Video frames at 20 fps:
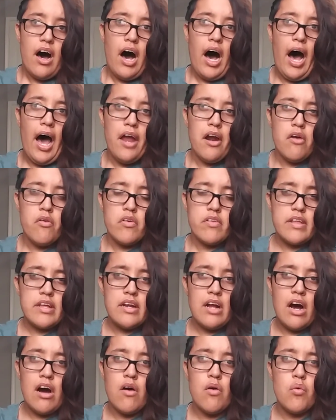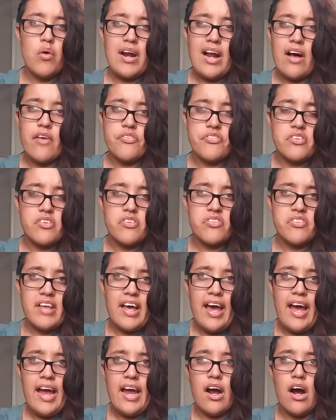I don't really know what else to
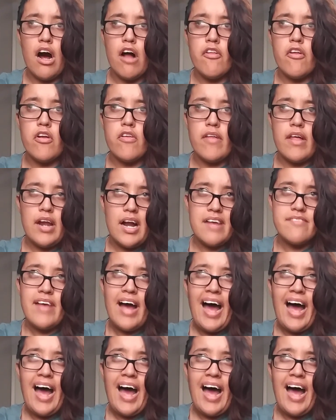say other than I'm